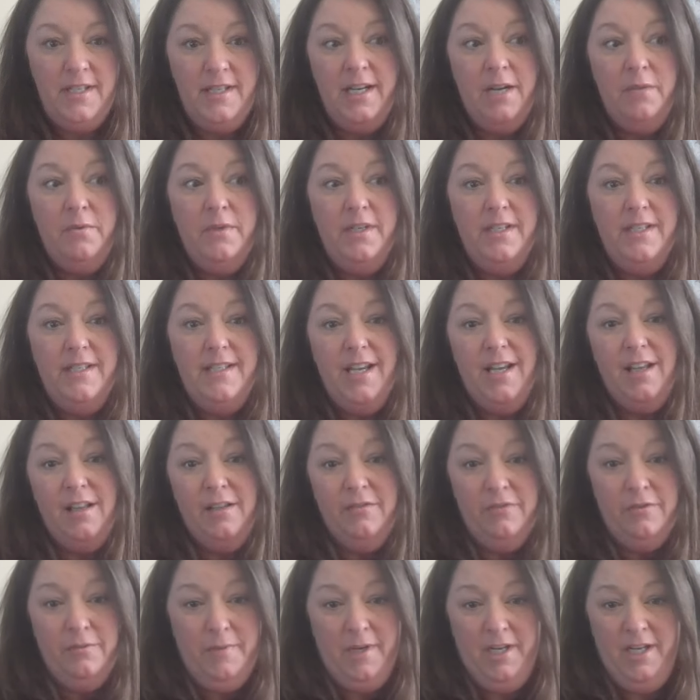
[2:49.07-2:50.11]
and then I want to tell
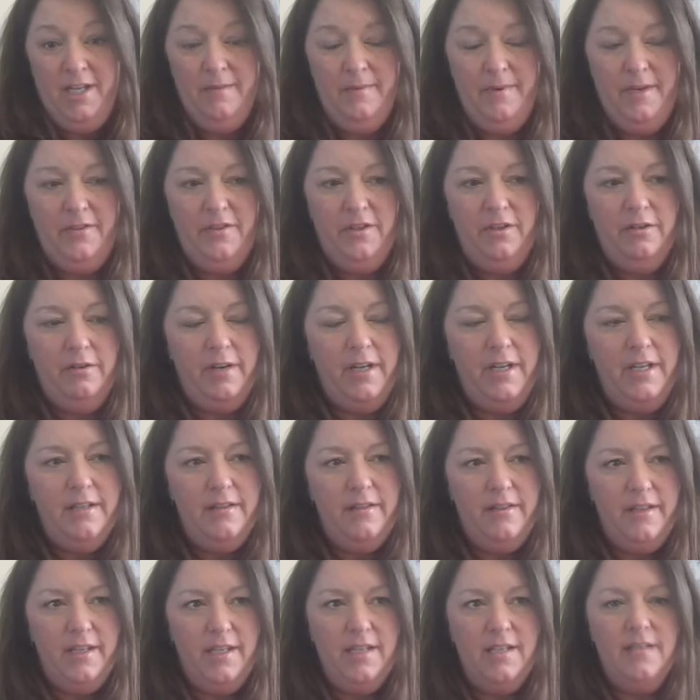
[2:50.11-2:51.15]
everybody about the
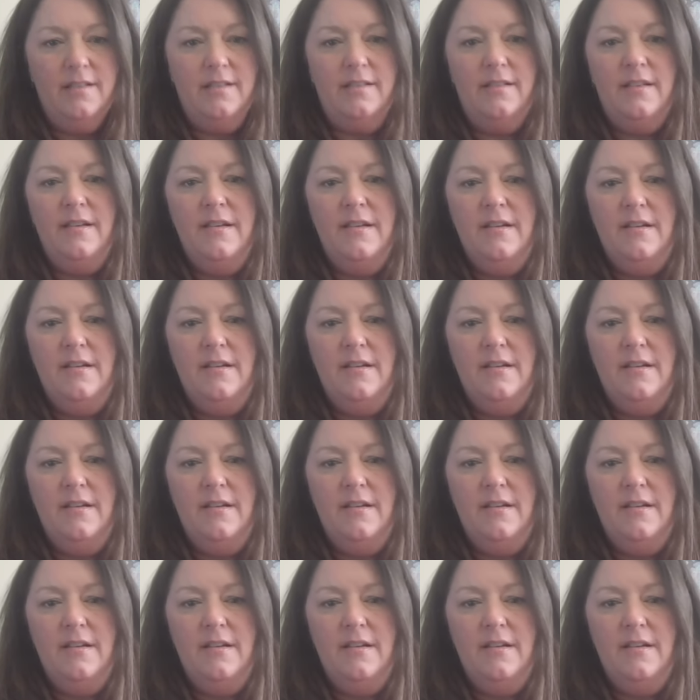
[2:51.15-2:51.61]
great things